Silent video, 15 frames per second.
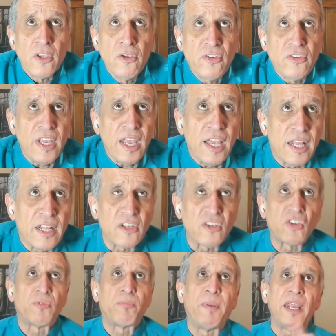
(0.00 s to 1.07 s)
You see it in
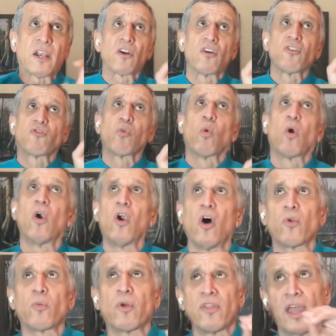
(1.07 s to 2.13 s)
a speaker's
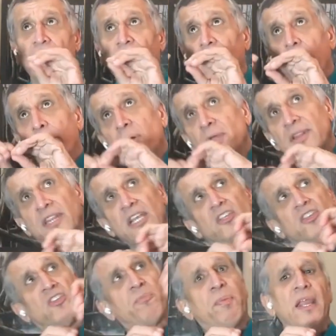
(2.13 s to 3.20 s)
world where they put
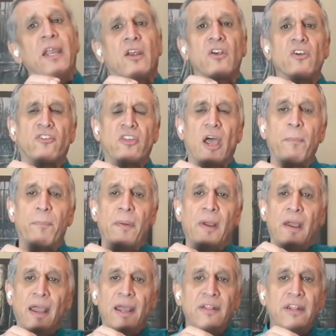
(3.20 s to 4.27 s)
these speakers up
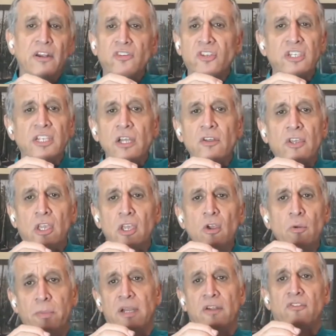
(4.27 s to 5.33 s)
and they're still
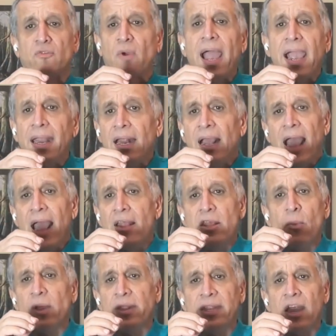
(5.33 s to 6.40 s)
humans, right?
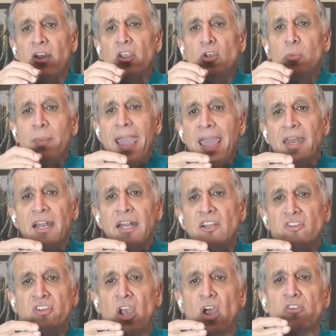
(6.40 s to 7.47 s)
And then when their
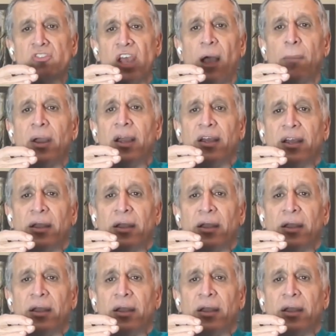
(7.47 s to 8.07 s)
humanity shows up,